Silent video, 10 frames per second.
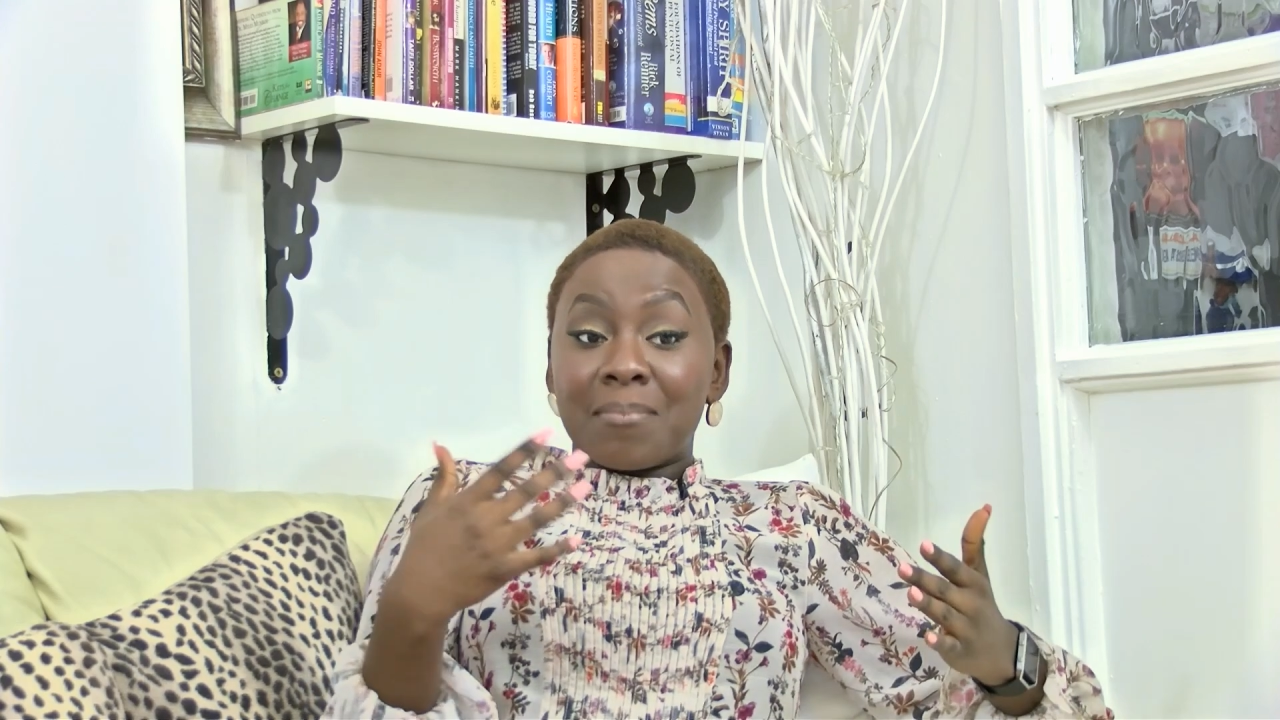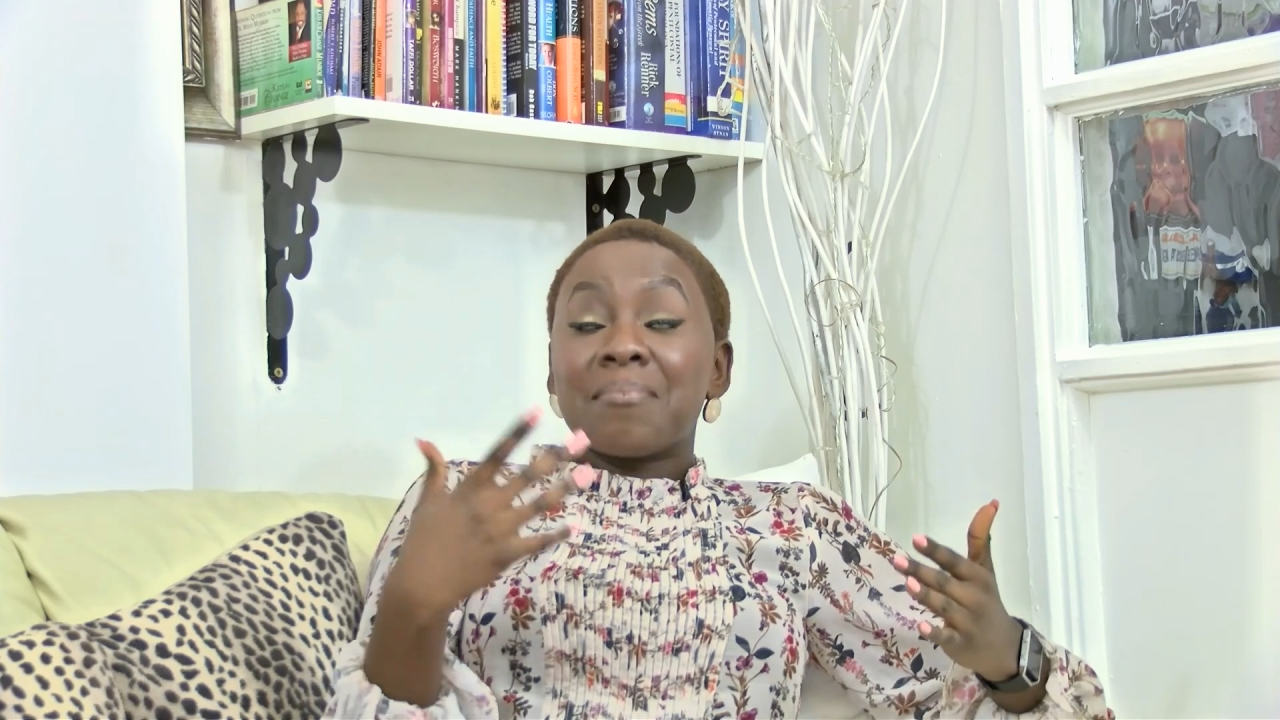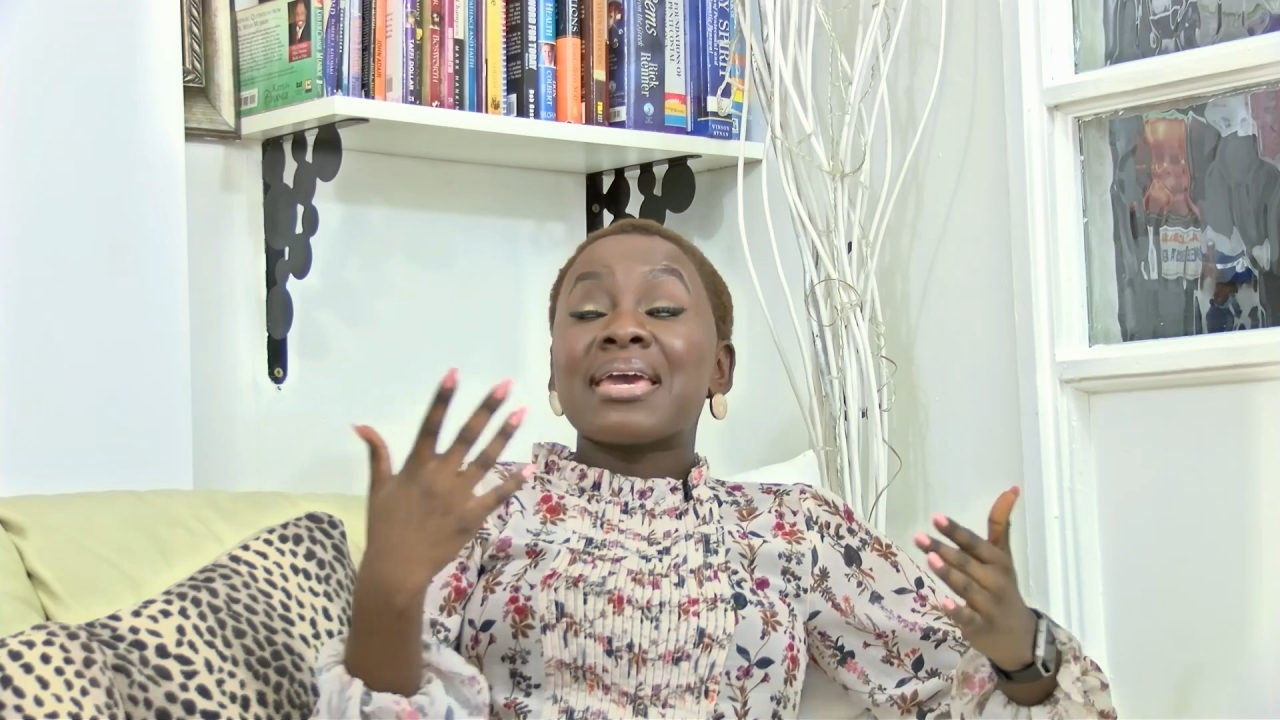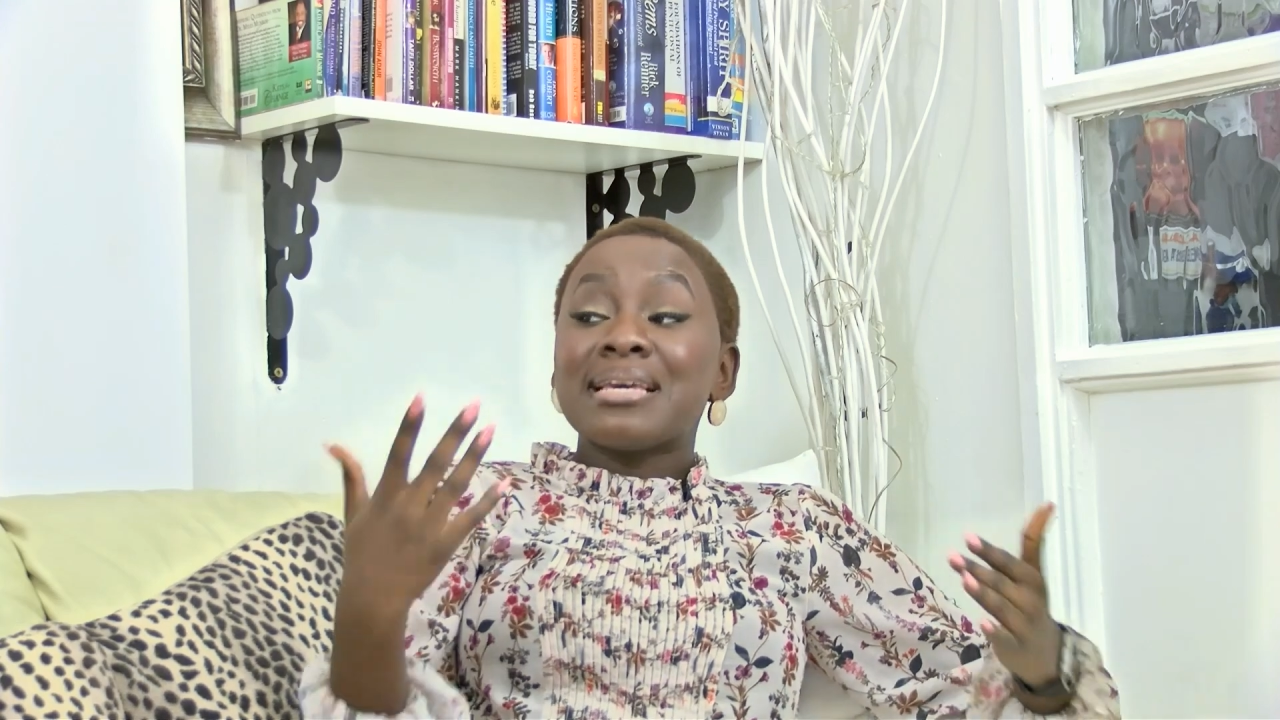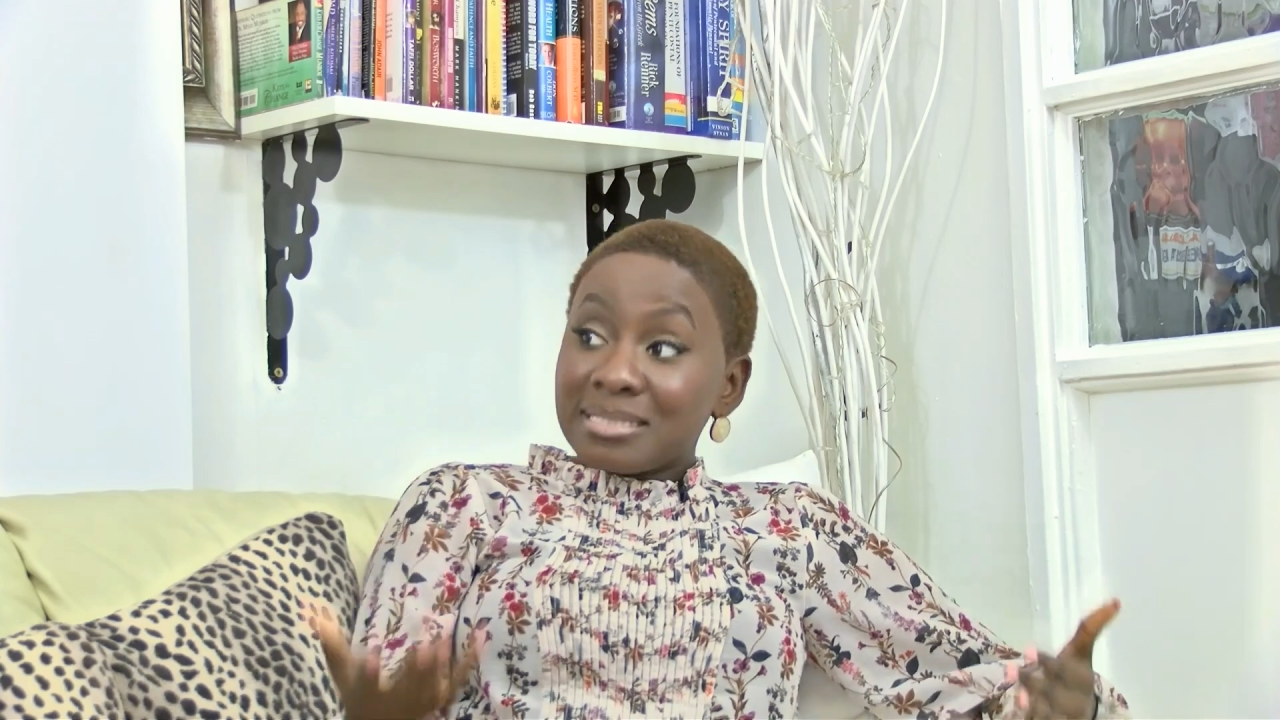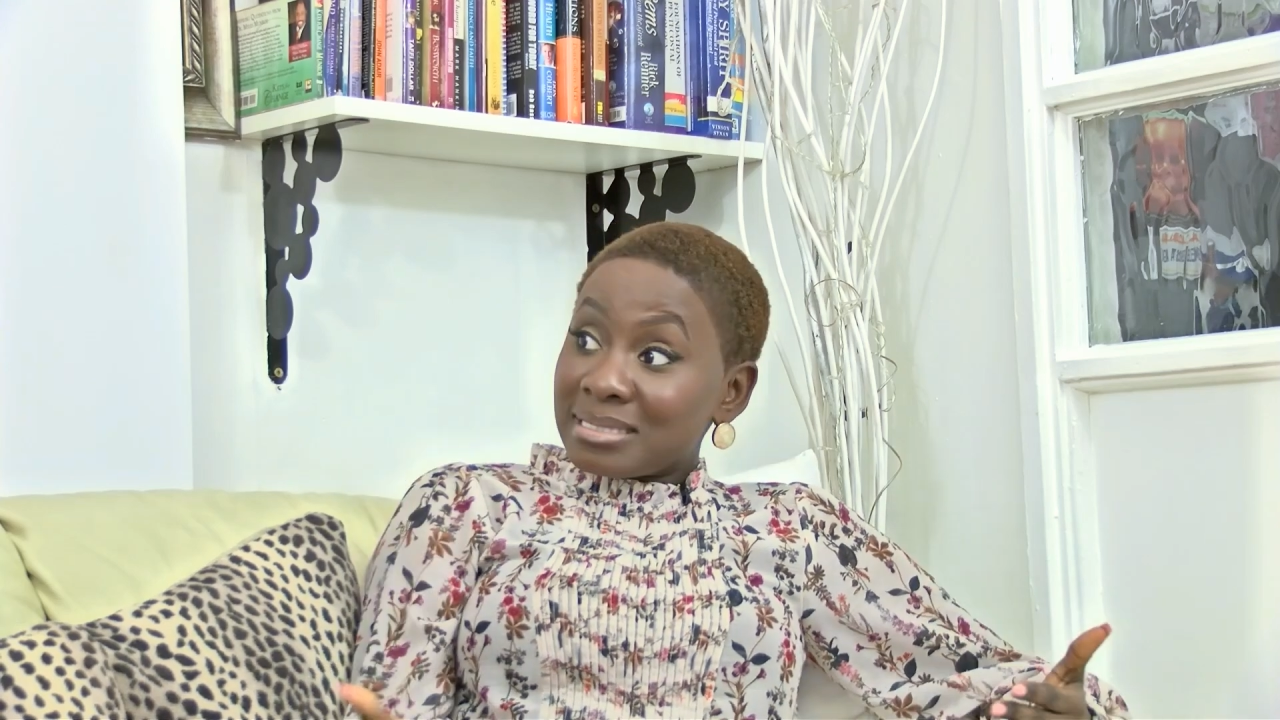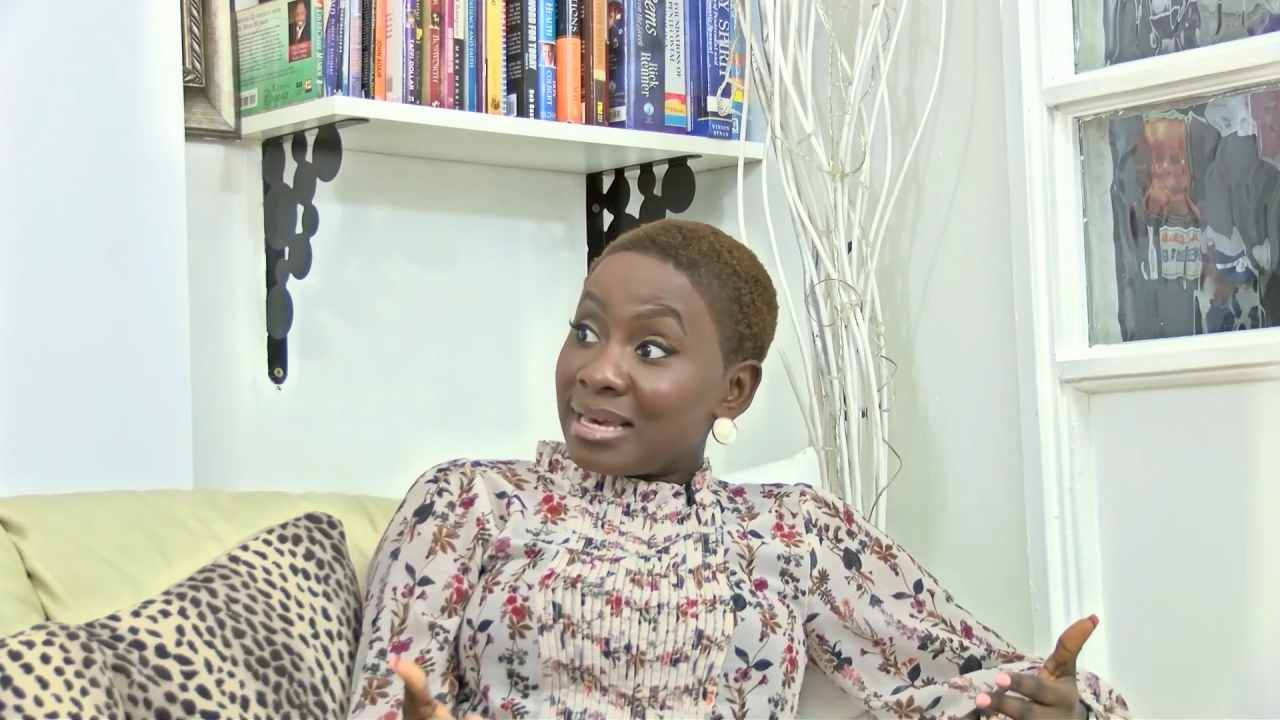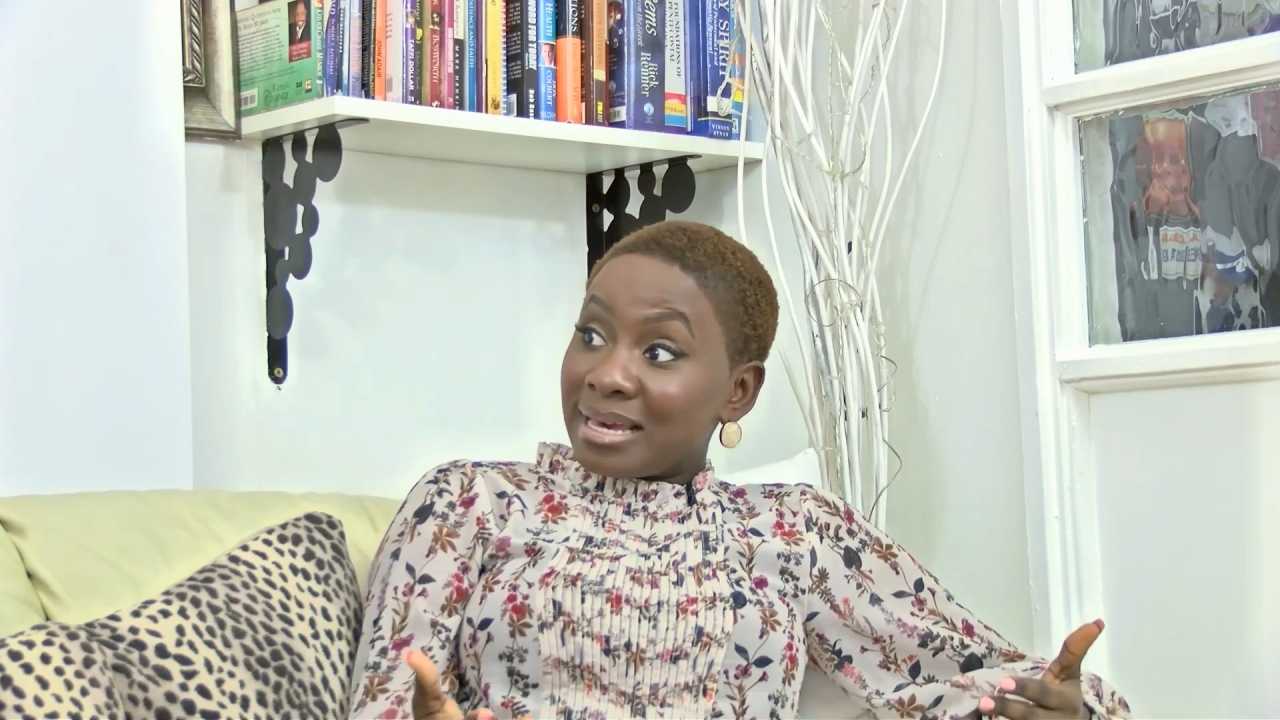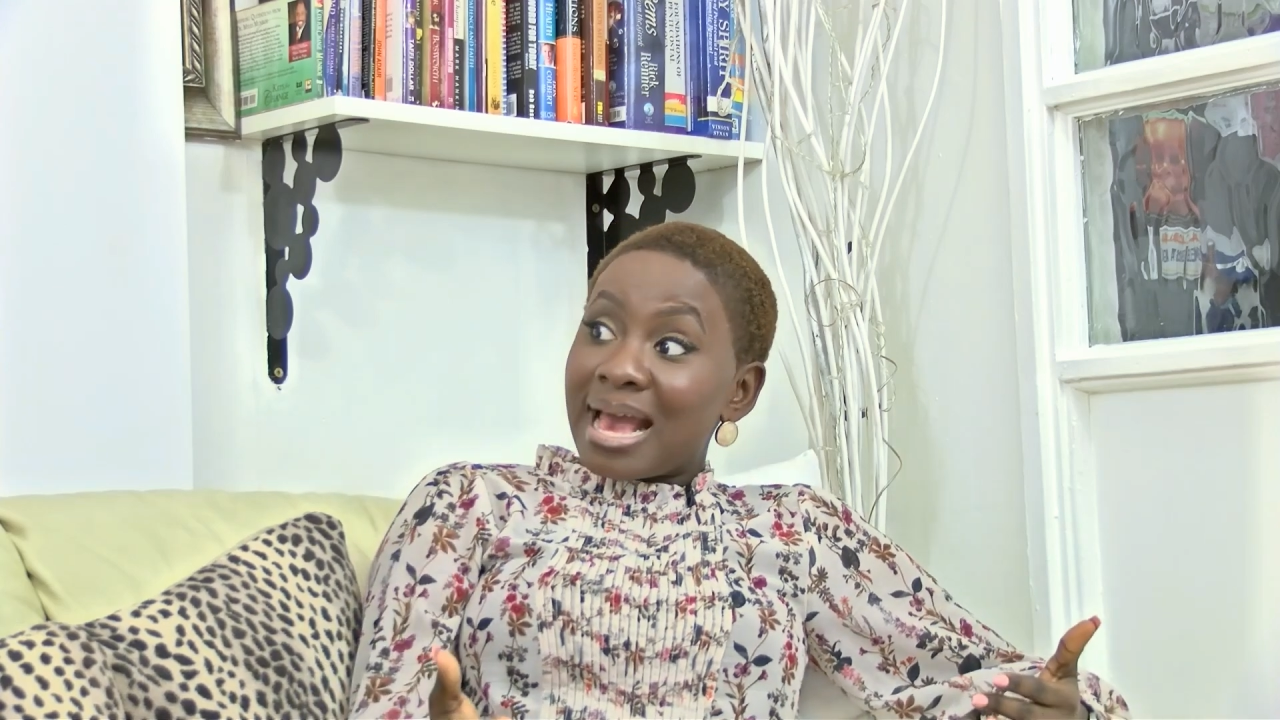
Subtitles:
amazing